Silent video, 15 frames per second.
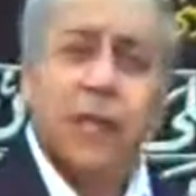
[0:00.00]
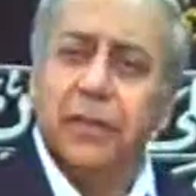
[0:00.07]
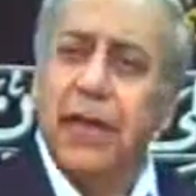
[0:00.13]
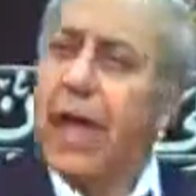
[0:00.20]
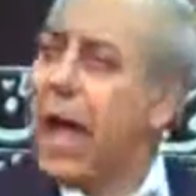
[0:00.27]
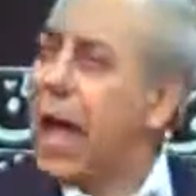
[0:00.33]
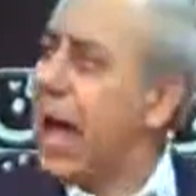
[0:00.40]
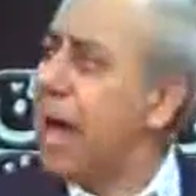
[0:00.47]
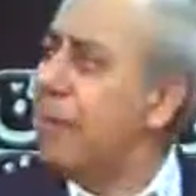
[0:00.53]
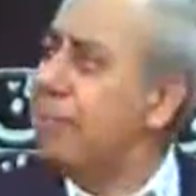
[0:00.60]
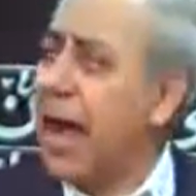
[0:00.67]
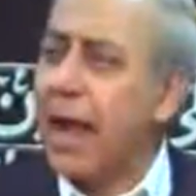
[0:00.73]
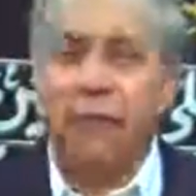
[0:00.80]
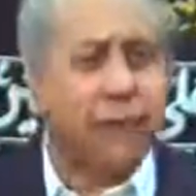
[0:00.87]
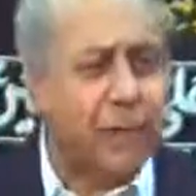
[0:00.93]
They are
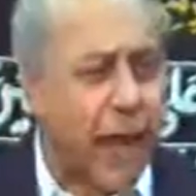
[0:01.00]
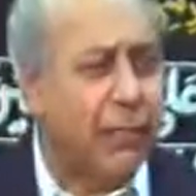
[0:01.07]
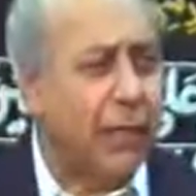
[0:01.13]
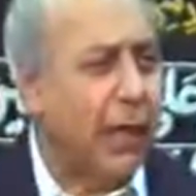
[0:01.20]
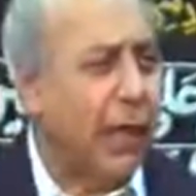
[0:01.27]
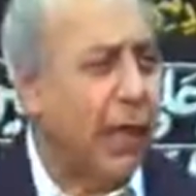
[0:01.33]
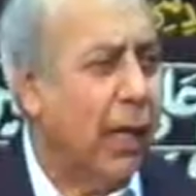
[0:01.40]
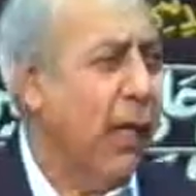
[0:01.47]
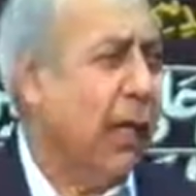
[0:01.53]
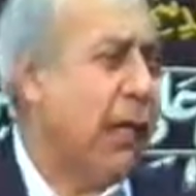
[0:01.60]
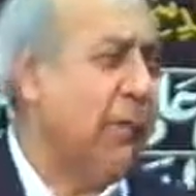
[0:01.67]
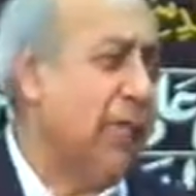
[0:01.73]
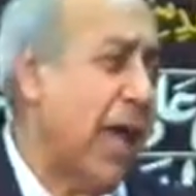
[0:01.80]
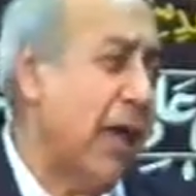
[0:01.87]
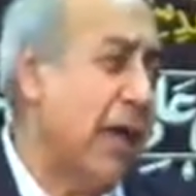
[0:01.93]
my family
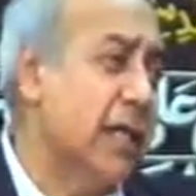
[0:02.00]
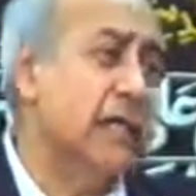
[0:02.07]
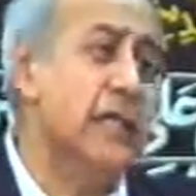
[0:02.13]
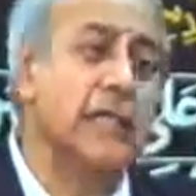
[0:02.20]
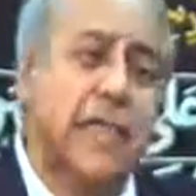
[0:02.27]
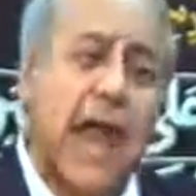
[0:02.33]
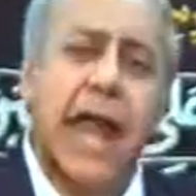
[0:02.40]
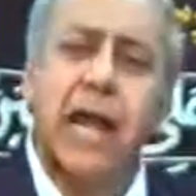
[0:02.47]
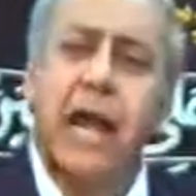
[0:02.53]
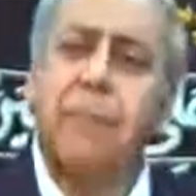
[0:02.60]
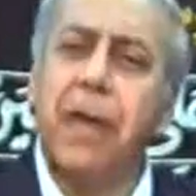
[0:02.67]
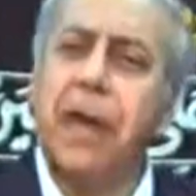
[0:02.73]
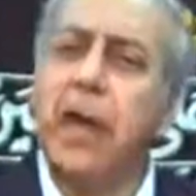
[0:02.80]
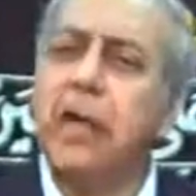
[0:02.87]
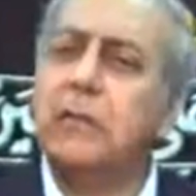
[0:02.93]
there is
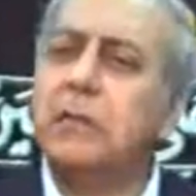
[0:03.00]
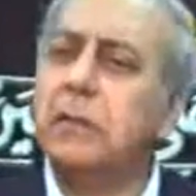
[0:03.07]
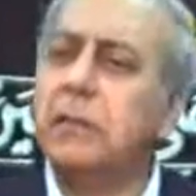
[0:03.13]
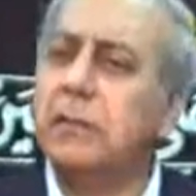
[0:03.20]
Zainab in it,